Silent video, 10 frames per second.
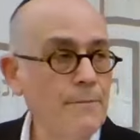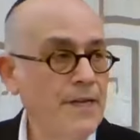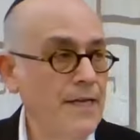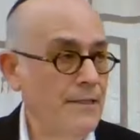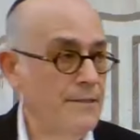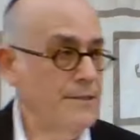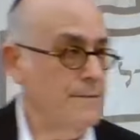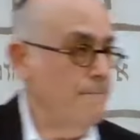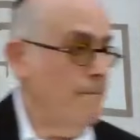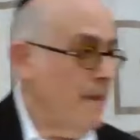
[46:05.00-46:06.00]
somebody
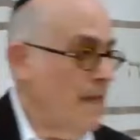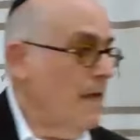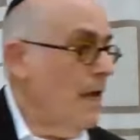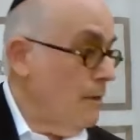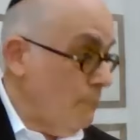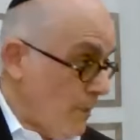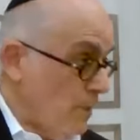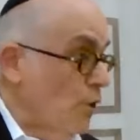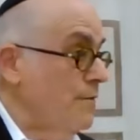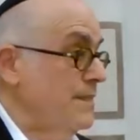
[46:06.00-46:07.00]
else. And we
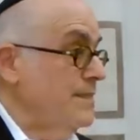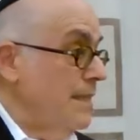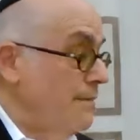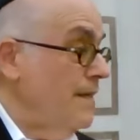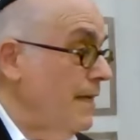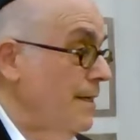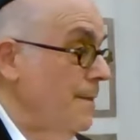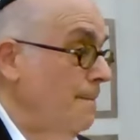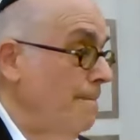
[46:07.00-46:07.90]
learned this evening